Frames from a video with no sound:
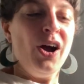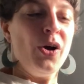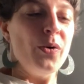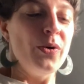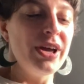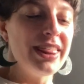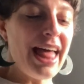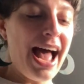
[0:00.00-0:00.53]

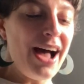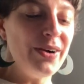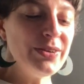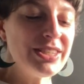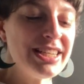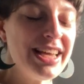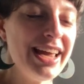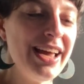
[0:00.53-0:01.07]

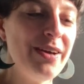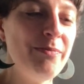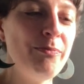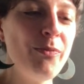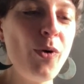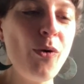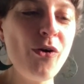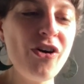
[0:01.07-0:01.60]
without
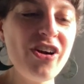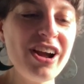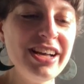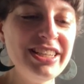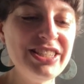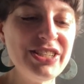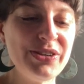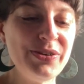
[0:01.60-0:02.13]
more
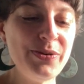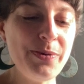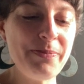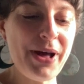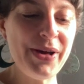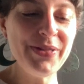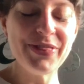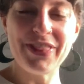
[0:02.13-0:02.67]
ado
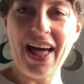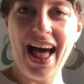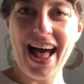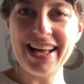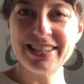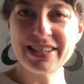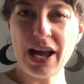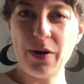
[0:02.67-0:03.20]
about
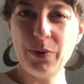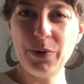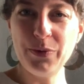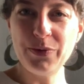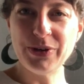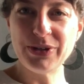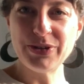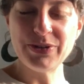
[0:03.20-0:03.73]
that, I will
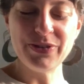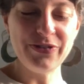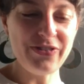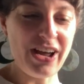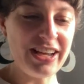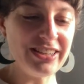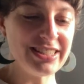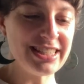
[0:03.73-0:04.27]
read you the
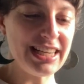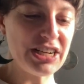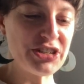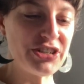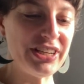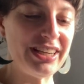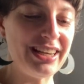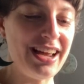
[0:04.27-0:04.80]
final
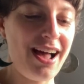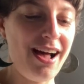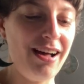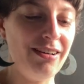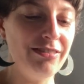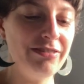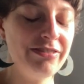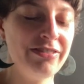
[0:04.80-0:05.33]
section
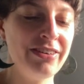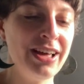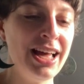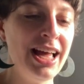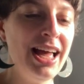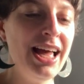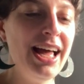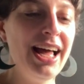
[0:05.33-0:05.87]
of
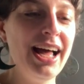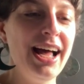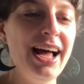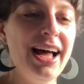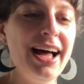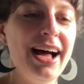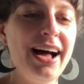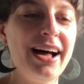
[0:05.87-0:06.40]

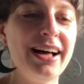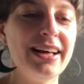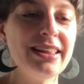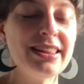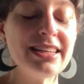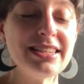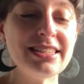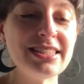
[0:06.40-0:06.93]

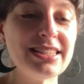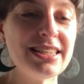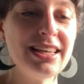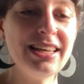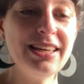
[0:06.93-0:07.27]
this